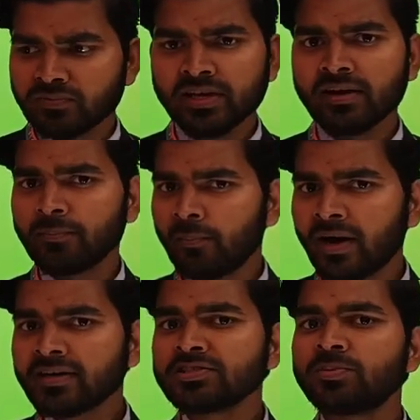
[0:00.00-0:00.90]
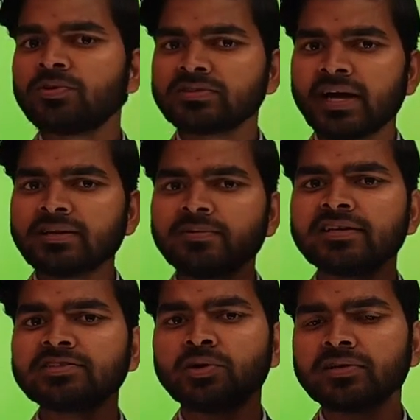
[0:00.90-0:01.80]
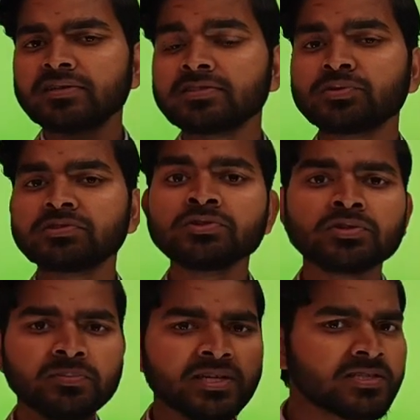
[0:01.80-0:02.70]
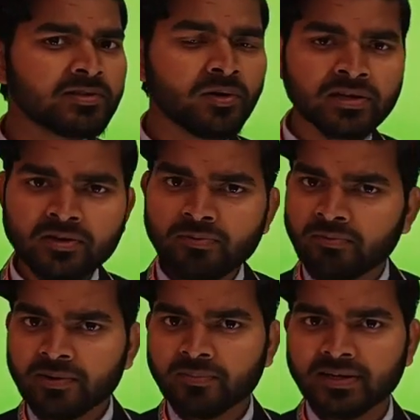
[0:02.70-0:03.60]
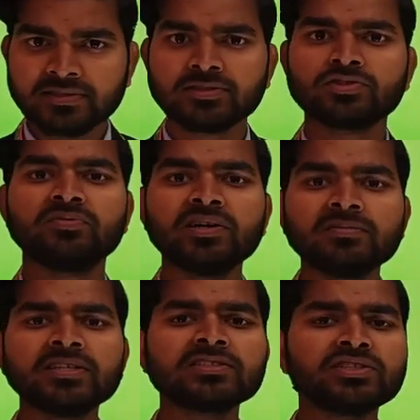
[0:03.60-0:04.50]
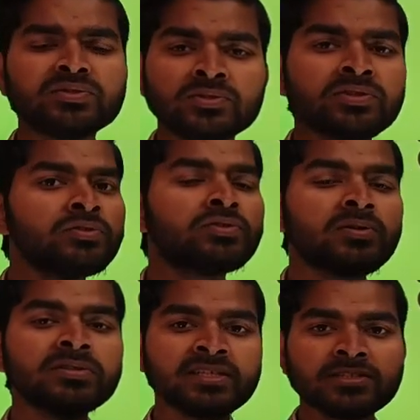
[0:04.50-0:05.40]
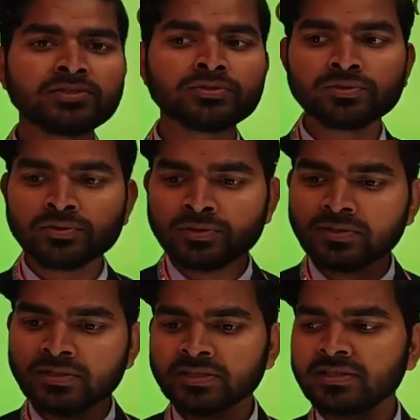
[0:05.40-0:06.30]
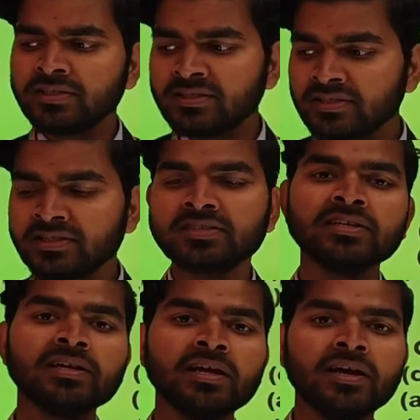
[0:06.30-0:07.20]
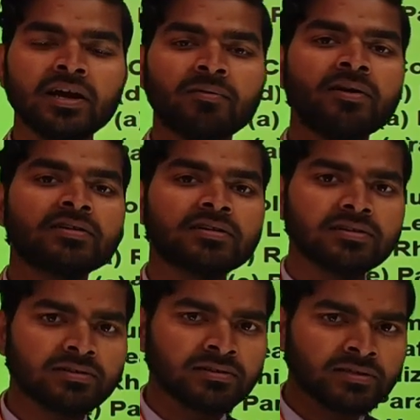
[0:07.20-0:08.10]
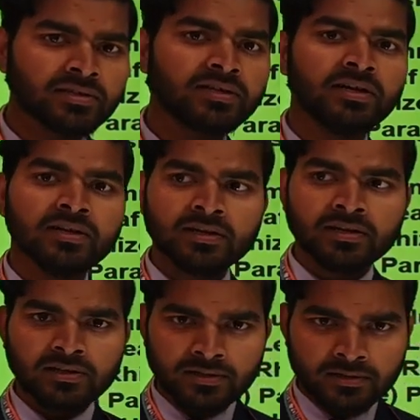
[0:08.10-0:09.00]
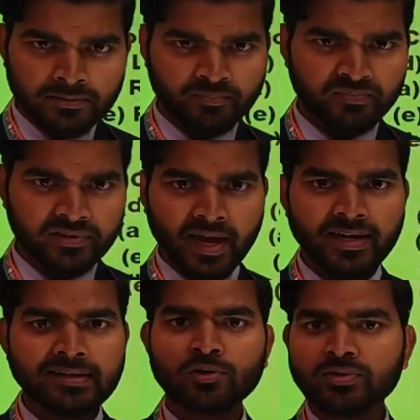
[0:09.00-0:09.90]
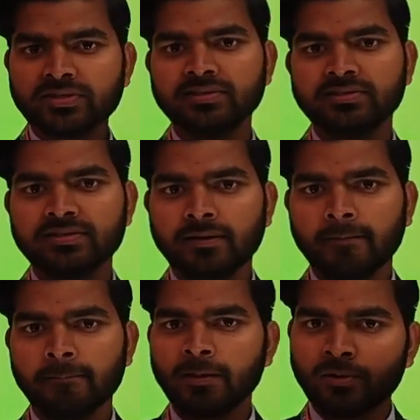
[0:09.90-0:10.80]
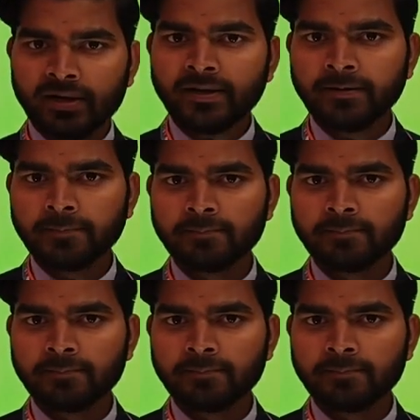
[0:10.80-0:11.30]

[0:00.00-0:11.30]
the marks for that very short answer question must be only of 1 marks. So 1 marks you don't need to go in detail about that questions. Okay,